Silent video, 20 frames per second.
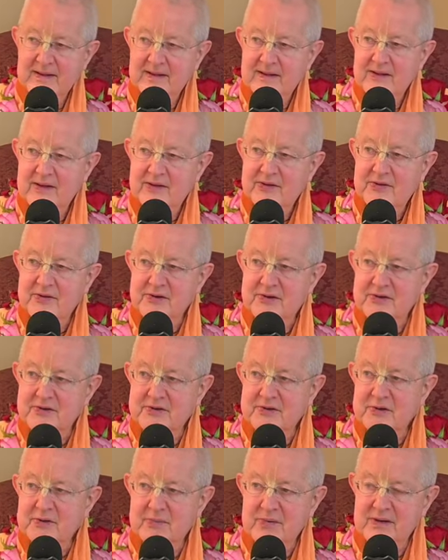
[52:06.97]
there's two
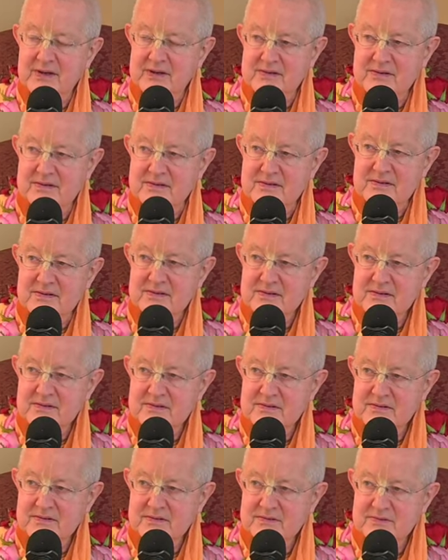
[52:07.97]
places
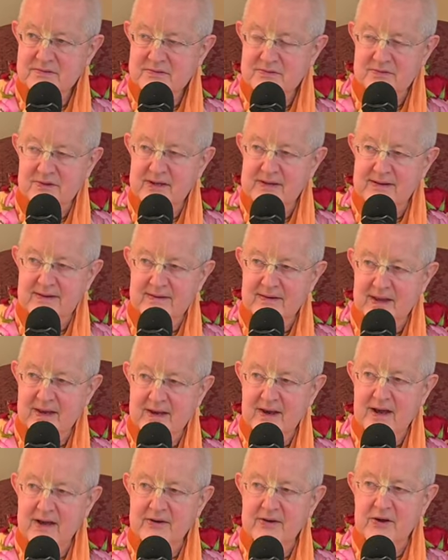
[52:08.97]
that I
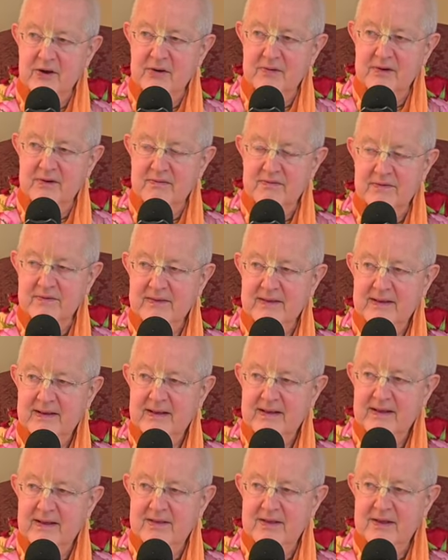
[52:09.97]
know of
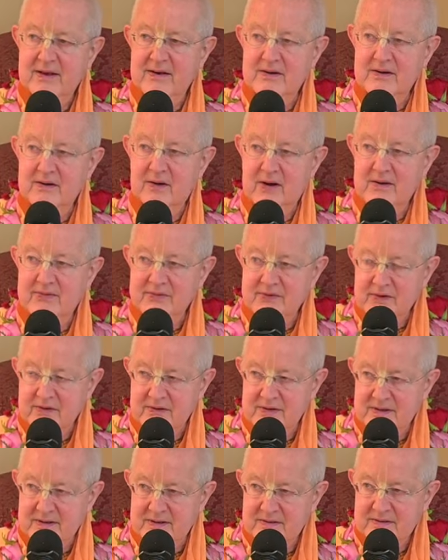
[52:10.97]
that are off the
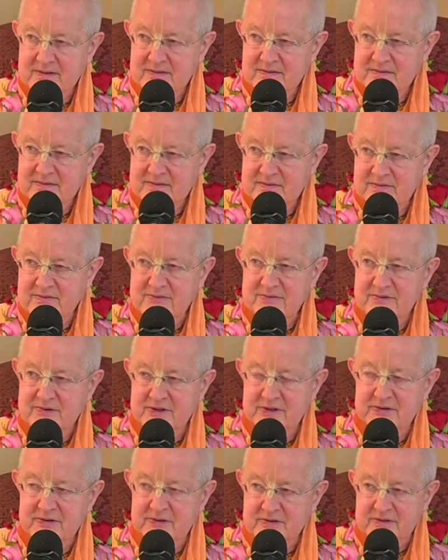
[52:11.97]
grid,
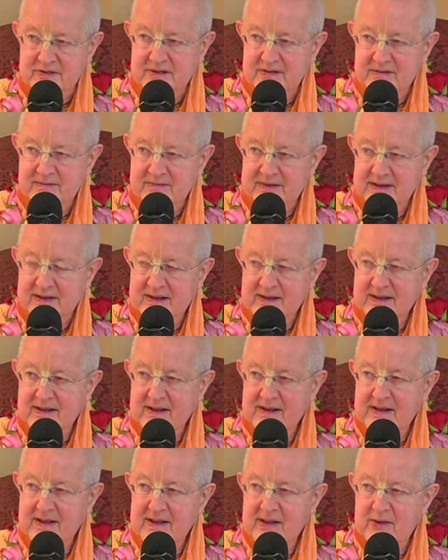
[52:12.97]
literally.
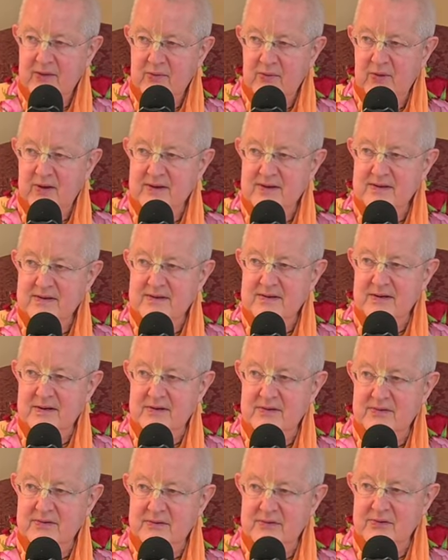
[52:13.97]
One is
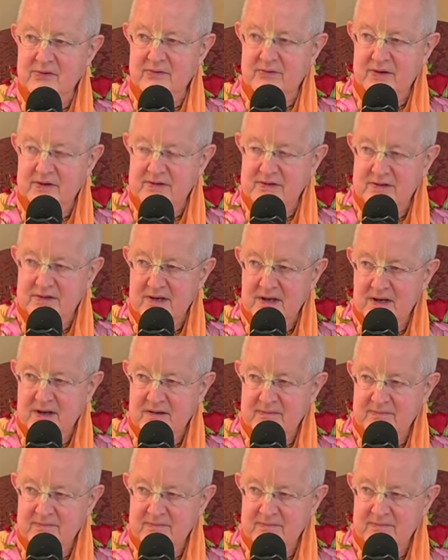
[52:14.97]
New Vrajadam,